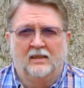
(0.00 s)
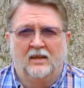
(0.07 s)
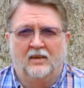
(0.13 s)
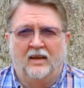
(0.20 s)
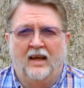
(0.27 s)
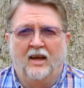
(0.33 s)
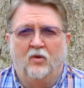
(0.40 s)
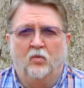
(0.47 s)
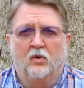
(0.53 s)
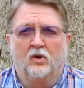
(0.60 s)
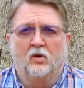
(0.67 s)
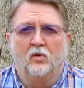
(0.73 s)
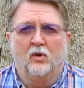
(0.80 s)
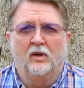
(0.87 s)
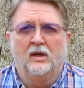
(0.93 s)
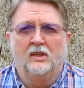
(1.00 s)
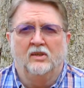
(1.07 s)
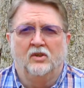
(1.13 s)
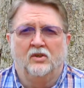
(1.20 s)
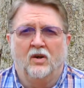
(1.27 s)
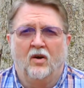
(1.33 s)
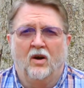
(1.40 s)
Today we're going
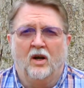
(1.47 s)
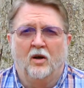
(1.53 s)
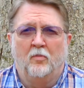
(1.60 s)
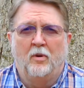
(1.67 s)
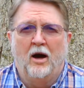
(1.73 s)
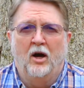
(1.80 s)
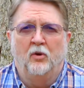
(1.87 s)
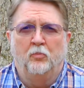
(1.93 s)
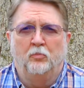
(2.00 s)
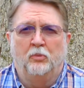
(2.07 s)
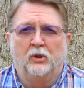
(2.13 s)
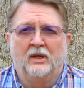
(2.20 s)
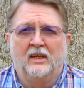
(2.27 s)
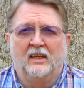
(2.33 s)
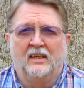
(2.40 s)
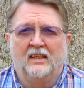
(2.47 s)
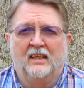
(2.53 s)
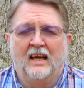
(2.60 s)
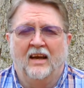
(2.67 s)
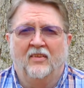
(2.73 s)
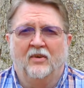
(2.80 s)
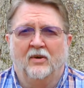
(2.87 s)
to talk about putting
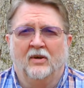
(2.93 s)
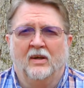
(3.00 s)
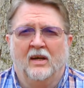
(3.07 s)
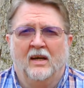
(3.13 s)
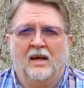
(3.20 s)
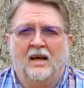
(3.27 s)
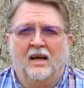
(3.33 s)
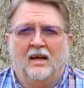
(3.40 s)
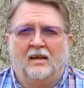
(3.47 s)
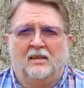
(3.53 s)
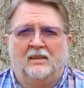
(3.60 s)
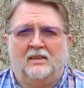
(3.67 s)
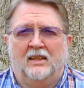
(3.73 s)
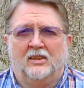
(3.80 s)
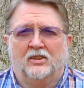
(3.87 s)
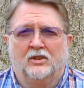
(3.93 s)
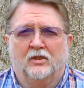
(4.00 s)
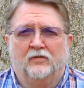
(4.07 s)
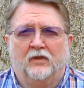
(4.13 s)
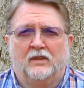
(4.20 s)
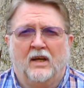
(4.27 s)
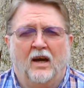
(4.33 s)
together digital
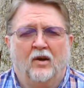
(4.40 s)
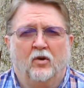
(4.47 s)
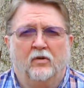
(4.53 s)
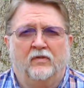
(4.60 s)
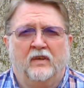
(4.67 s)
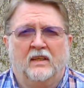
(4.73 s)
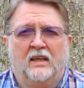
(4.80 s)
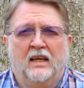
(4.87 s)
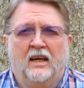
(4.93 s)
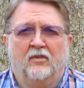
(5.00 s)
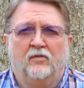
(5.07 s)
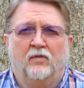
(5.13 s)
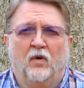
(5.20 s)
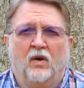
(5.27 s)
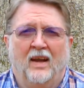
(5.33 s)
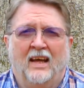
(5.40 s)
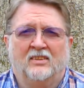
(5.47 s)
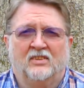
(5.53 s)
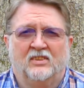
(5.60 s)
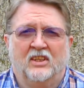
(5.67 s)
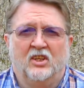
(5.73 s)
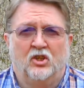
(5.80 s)
photography kit for
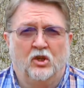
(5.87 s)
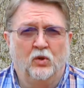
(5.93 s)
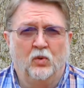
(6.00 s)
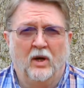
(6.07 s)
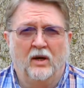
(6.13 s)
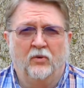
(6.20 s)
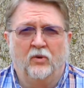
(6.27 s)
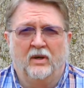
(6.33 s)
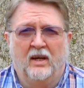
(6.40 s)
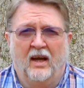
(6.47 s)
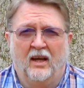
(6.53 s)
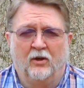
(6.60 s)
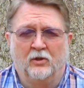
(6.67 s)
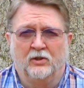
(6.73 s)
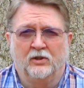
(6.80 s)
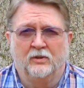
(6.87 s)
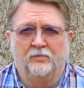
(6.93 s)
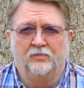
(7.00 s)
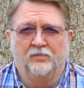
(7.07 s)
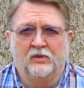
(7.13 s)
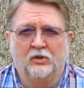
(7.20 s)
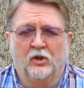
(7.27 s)
less than $200.
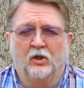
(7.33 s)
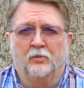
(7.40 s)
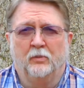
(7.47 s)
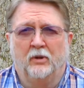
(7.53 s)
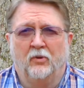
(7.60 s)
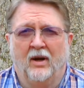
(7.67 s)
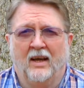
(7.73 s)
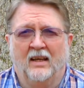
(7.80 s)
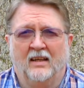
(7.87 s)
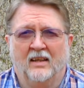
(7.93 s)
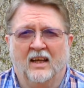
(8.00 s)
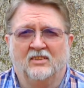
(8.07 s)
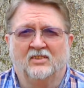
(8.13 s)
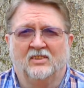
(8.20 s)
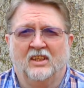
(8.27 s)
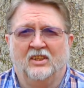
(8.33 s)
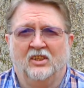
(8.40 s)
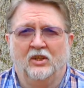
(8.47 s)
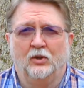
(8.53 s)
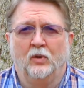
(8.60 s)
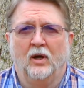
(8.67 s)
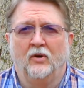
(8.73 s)
You heard me right, less than
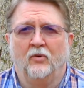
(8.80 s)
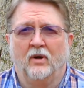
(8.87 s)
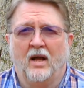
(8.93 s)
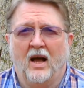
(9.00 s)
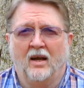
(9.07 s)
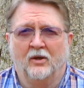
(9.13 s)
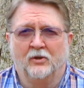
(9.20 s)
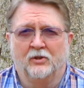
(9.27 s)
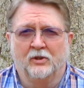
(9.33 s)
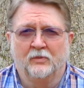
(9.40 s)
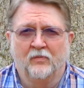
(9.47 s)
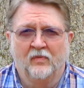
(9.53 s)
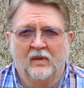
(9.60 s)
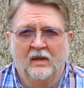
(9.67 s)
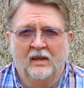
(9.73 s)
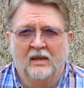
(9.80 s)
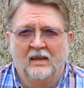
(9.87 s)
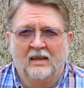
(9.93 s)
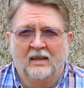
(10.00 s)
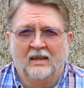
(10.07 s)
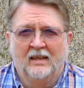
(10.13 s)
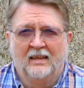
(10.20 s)

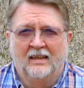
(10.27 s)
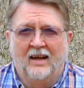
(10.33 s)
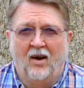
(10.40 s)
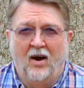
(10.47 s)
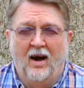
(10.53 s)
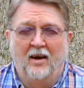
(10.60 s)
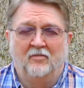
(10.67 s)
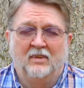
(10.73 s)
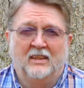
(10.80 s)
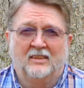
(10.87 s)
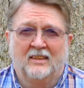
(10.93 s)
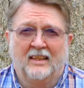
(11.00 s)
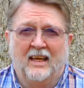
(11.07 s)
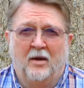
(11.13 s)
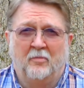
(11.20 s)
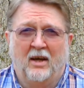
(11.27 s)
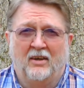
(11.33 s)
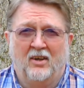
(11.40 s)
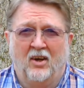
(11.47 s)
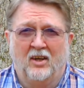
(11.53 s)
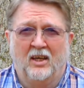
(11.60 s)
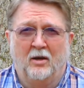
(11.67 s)
$200. Now obviously I'm not
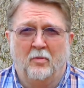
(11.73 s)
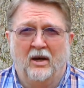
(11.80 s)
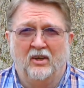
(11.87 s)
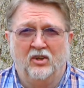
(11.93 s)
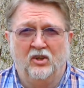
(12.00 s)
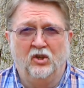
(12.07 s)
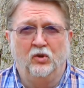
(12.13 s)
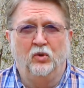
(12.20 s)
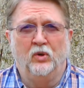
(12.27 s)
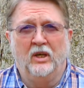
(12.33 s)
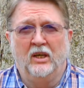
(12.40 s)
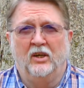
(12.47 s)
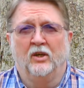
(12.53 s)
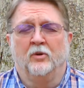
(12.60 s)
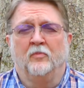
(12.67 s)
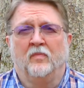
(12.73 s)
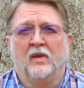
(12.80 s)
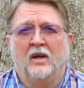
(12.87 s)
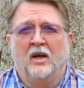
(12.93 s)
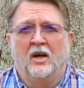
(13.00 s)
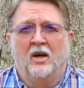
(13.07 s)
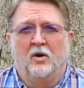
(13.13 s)
talking about new gear,
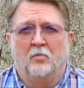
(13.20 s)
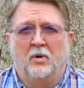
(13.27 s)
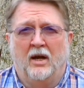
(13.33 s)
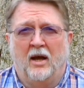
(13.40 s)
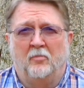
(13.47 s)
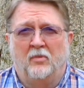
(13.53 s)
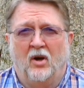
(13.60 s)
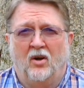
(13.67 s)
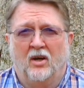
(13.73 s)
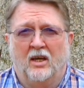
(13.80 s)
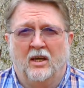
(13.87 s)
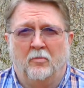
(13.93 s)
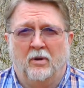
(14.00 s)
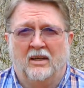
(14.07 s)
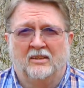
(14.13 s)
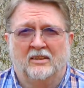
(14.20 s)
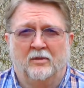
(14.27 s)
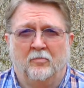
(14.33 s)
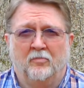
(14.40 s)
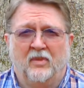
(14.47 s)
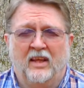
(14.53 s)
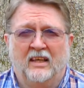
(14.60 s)
but I'm talking about
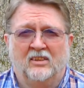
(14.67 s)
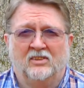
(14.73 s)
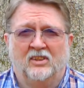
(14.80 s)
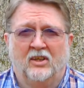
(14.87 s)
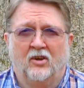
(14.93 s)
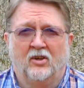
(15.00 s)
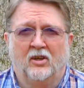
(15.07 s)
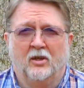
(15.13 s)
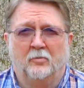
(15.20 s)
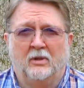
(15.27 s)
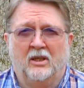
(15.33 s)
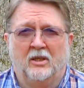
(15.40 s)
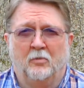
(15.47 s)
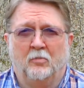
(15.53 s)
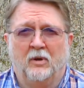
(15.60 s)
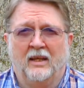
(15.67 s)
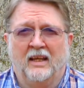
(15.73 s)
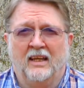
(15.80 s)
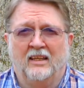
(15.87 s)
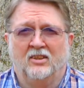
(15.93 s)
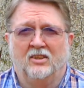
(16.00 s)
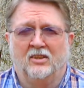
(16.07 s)
some things that are going to be
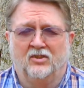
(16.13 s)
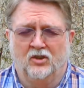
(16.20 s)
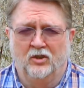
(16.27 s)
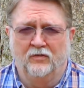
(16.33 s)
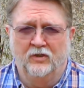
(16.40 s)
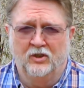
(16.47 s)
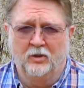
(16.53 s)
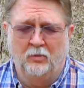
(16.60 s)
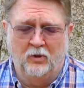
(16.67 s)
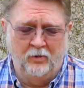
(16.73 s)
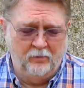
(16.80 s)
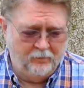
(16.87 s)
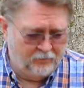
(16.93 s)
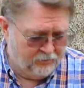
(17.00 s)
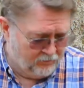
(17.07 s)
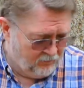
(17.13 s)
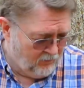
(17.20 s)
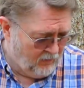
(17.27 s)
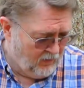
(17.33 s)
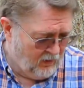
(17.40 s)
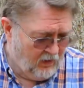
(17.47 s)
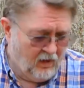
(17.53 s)
completely serviceable.
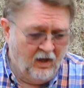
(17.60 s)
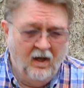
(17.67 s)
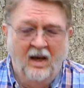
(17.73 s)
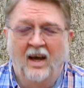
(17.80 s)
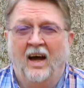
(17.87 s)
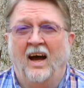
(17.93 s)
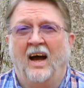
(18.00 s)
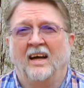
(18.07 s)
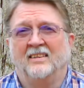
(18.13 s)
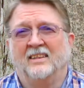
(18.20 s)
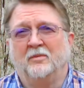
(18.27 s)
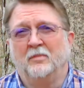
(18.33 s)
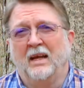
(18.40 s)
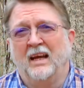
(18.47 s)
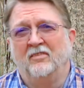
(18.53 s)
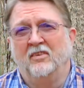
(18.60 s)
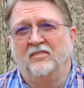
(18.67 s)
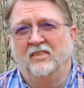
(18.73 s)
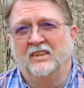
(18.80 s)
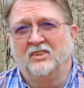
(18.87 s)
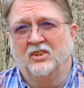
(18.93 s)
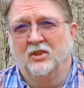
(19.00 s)
I seem to have a
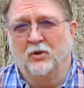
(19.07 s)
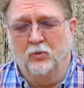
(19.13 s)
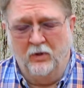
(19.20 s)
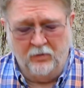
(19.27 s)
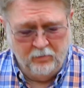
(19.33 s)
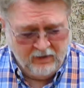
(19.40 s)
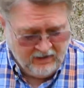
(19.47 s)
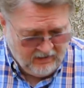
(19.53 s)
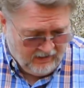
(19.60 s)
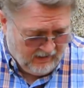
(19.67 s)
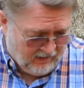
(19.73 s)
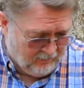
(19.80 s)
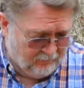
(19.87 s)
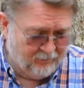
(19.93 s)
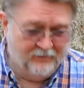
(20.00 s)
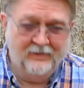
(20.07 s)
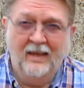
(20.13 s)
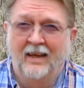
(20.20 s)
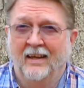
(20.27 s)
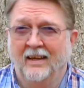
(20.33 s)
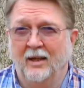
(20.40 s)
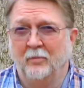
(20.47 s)
visitor with me today.
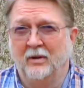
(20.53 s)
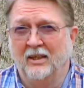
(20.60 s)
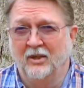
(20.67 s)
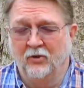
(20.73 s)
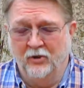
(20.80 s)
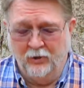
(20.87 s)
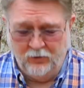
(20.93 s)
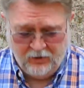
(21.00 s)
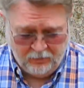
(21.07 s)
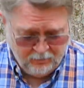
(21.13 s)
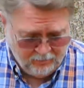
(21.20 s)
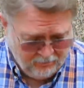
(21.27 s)
Let me introduce him.